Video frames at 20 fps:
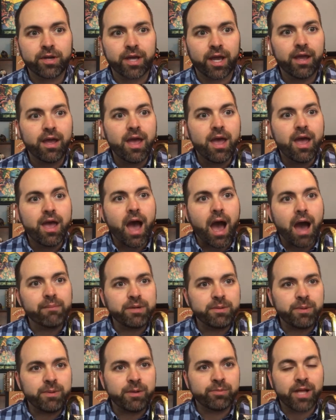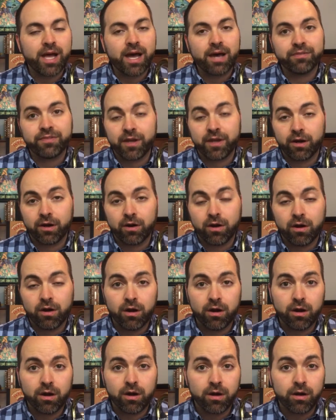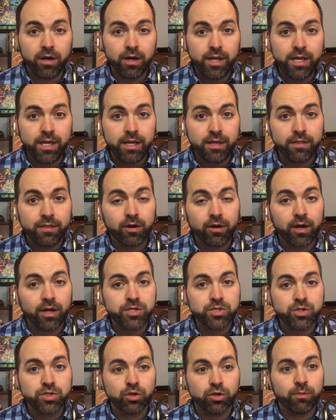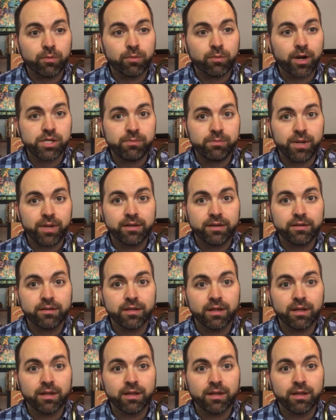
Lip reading: Okay, how many people out there are in their high school marching band?